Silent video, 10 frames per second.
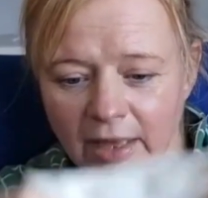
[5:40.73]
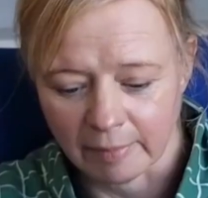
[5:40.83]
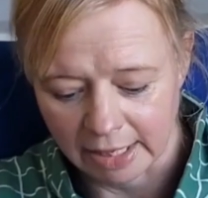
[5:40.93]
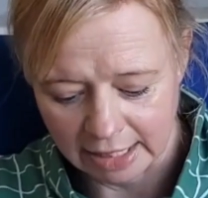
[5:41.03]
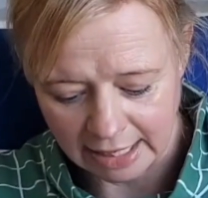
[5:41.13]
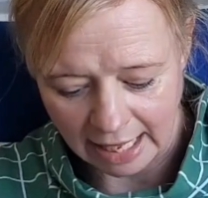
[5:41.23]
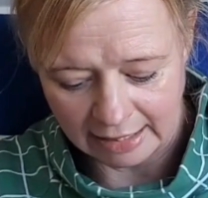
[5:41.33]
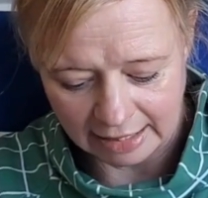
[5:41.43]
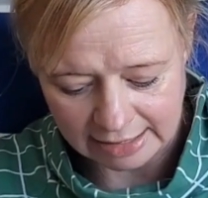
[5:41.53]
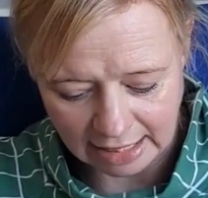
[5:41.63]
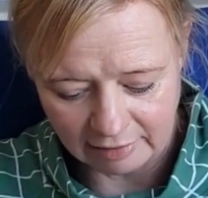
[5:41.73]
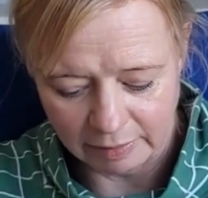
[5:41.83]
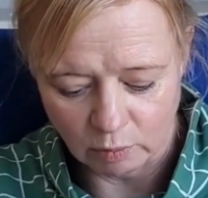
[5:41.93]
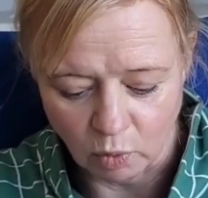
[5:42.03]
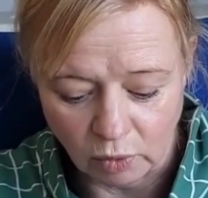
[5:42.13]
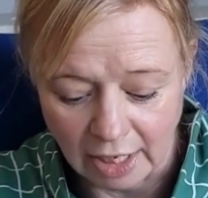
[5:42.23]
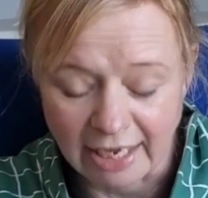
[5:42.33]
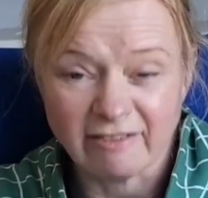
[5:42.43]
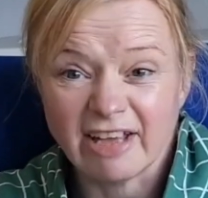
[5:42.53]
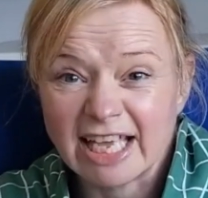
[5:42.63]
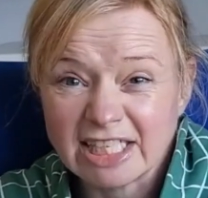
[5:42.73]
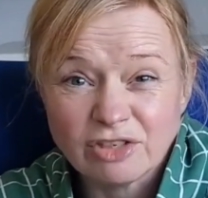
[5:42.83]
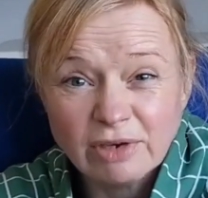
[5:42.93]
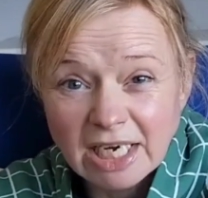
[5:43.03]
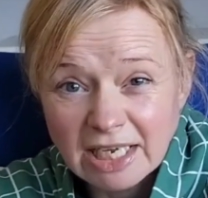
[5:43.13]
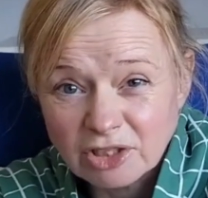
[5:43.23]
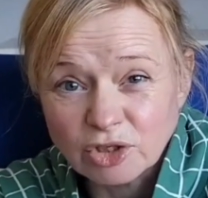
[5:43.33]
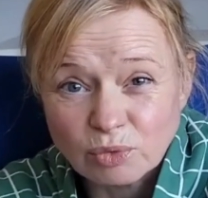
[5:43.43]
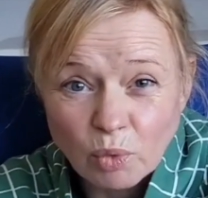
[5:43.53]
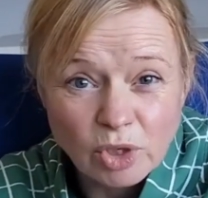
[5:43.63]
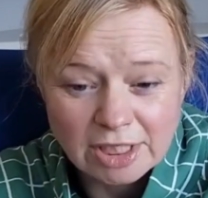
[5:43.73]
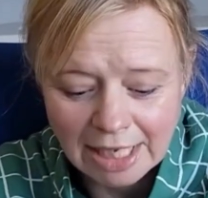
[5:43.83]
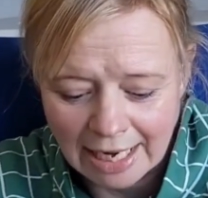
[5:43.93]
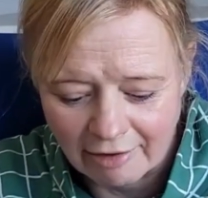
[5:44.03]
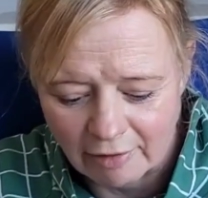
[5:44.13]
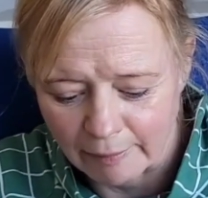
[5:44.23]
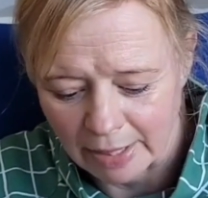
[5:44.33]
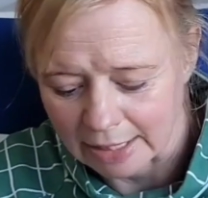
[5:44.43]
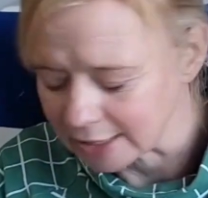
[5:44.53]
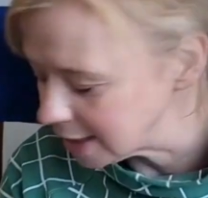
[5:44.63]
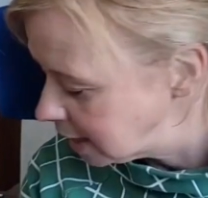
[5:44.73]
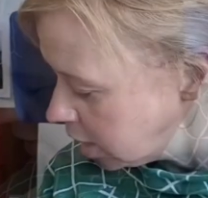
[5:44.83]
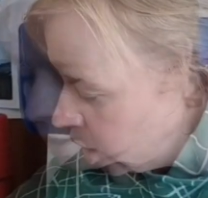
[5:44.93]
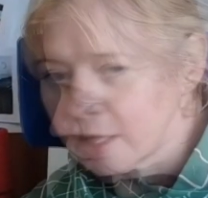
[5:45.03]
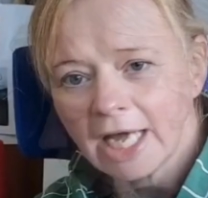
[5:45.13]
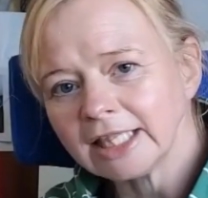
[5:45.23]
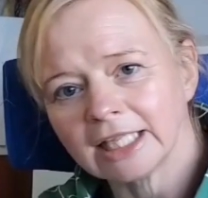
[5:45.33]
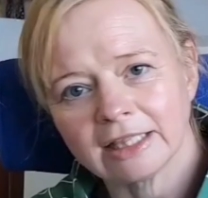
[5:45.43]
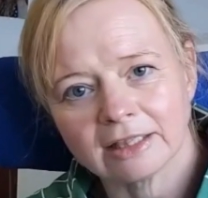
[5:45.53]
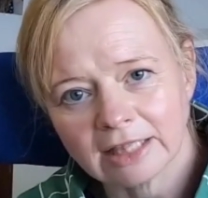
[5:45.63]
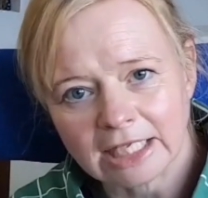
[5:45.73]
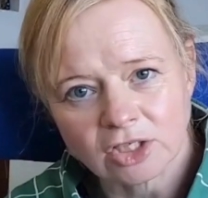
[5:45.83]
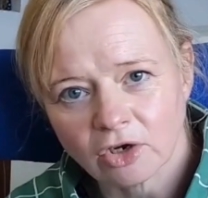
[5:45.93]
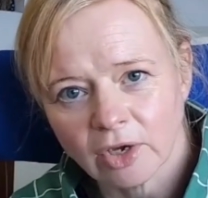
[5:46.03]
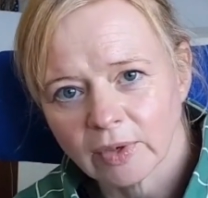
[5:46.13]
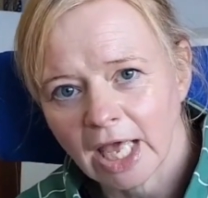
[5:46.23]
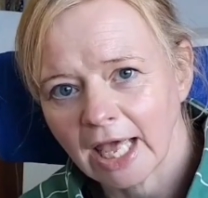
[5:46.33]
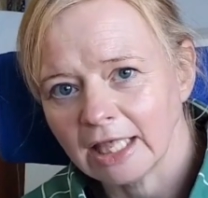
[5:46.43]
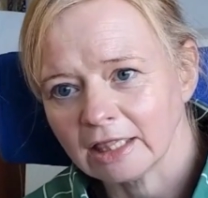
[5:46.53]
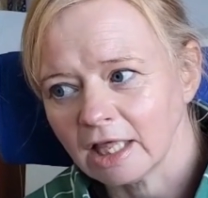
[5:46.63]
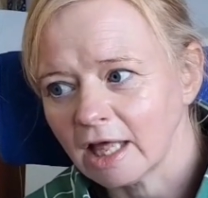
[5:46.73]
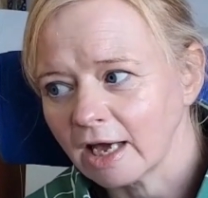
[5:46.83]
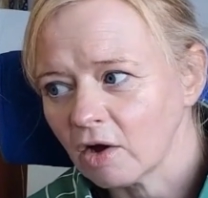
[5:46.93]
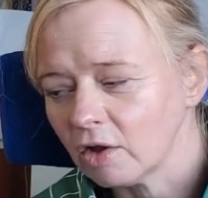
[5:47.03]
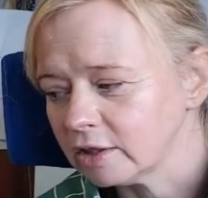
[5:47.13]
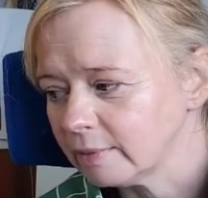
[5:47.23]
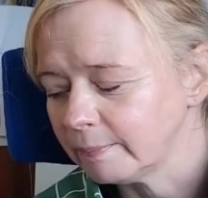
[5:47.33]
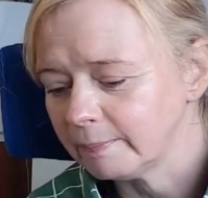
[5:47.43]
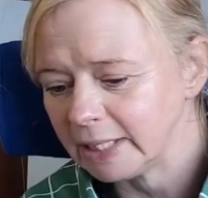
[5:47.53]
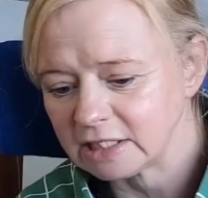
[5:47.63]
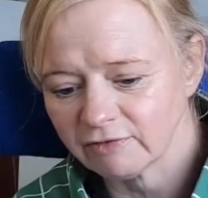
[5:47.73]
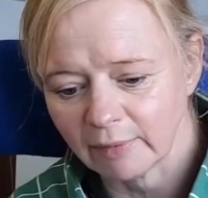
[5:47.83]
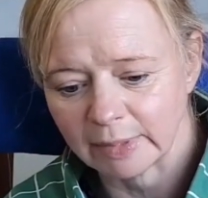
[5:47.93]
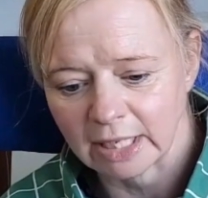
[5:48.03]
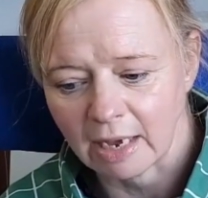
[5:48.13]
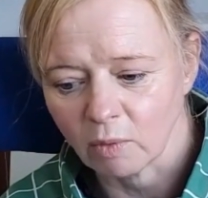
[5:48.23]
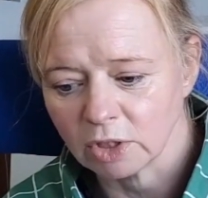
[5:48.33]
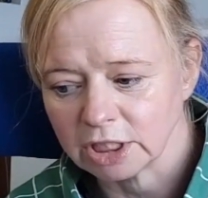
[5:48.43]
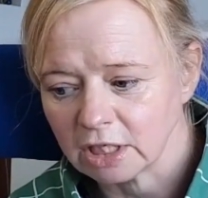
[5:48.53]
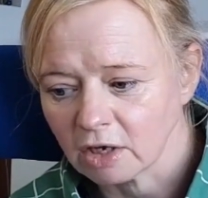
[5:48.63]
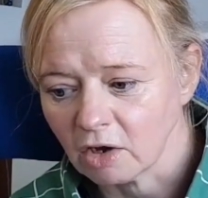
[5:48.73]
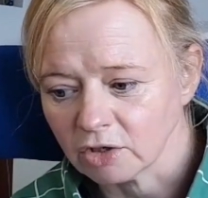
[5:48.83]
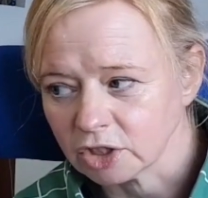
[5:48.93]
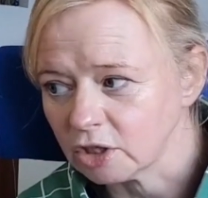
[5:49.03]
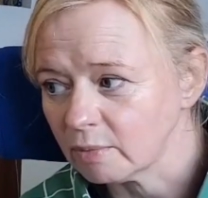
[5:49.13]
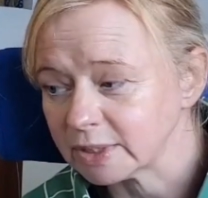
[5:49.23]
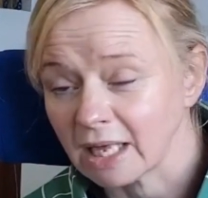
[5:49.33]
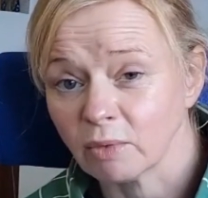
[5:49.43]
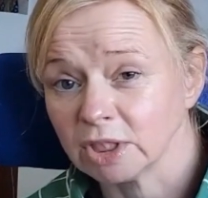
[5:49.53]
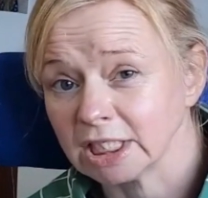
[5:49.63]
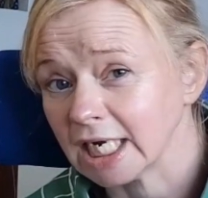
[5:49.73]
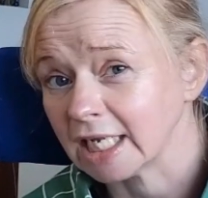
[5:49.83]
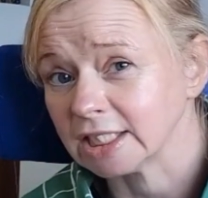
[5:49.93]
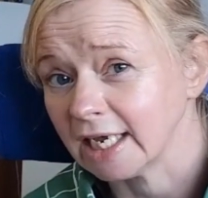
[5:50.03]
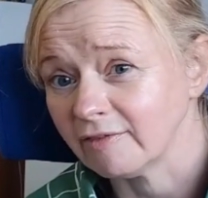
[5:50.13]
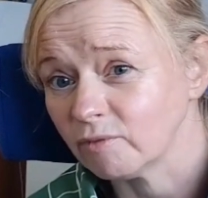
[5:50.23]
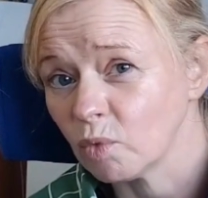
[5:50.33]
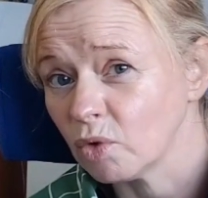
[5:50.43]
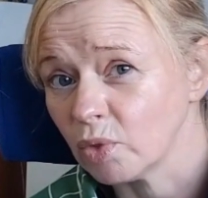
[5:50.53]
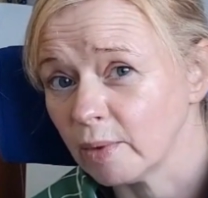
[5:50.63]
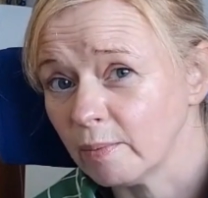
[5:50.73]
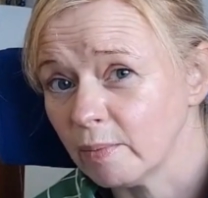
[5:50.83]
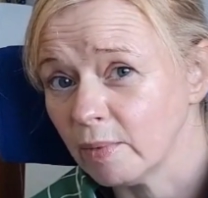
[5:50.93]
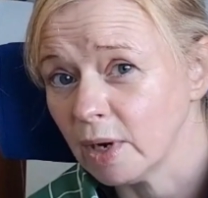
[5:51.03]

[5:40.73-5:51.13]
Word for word: um, and again that's kind of been worn like a vest really it's just worn as a layering piece I think that's gone okay I got the piece of fabric that I wanted I got the tops that I wanted and actually I've worn them